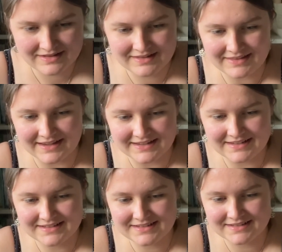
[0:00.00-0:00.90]
That
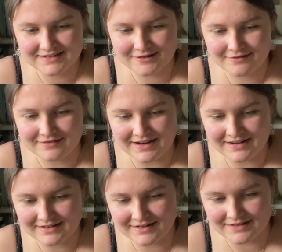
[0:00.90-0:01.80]
is
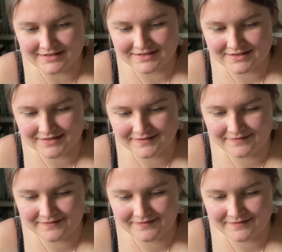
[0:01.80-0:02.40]
great news.